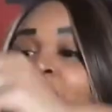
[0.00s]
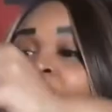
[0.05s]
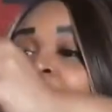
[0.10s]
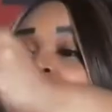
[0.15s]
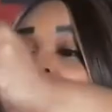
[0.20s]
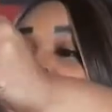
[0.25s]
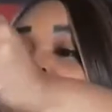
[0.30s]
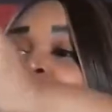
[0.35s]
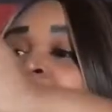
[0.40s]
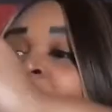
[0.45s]

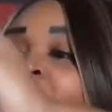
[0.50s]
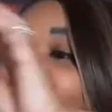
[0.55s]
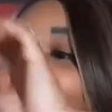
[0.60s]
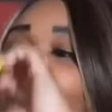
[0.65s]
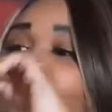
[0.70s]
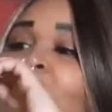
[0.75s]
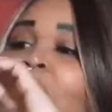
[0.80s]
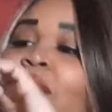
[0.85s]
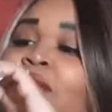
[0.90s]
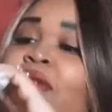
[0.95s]
I've been hearing
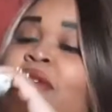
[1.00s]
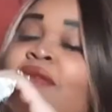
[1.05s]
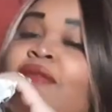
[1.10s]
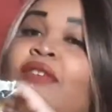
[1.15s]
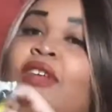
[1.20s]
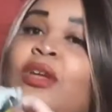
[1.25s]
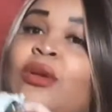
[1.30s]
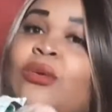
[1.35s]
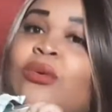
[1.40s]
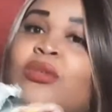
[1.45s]
rave
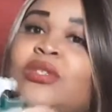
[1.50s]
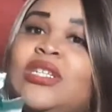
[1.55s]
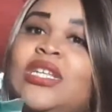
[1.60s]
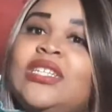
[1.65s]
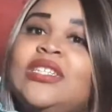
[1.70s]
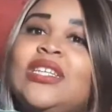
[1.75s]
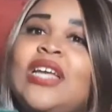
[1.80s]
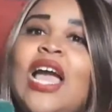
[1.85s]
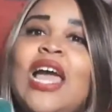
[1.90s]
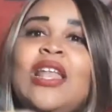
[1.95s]
reviews.
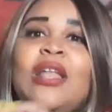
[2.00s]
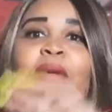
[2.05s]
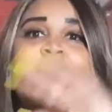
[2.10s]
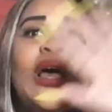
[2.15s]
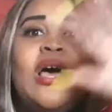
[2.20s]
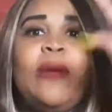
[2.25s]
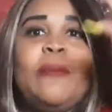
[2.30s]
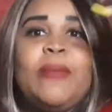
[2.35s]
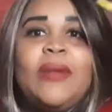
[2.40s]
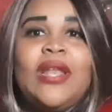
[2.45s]
It's kind of
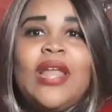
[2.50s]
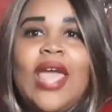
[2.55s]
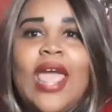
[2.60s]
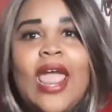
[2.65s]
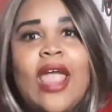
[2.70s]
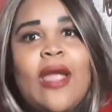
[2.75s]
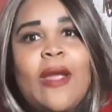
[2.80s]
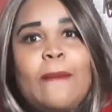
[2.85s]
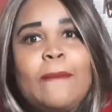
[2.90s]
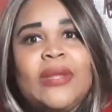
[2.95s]
up in the air,